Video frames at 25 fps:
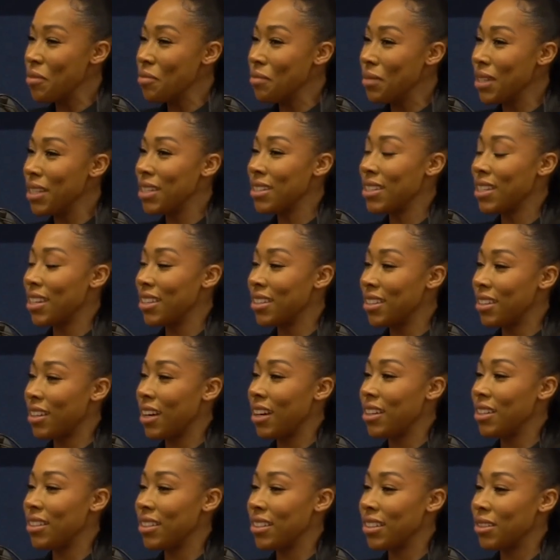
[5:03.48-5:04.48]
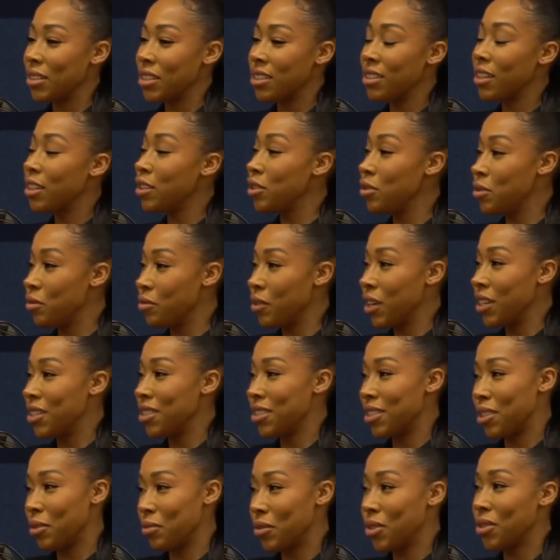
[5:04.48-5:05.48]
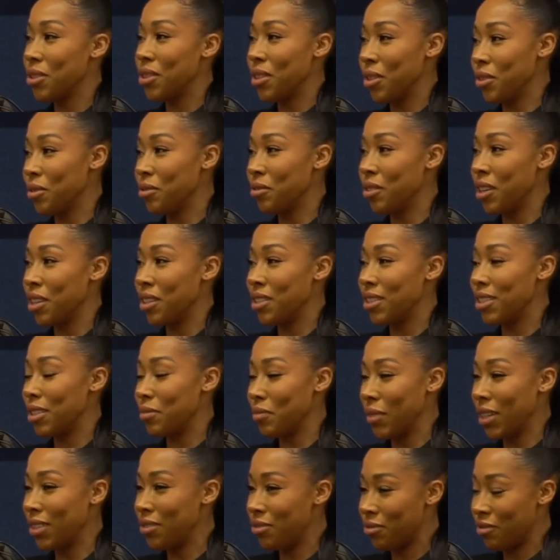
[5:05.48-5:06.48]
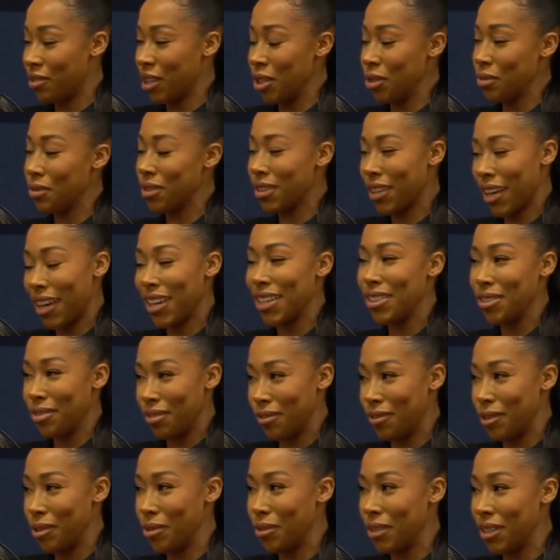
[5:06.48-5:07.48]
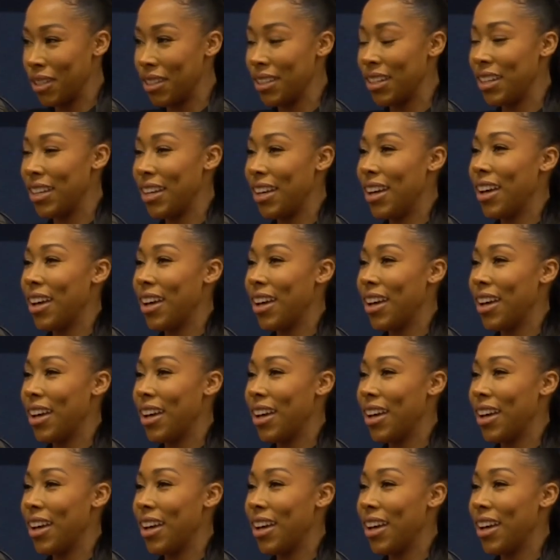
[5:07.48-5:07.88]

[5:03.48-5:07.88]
because I studied French and I was good at French and my French was kind of fluent,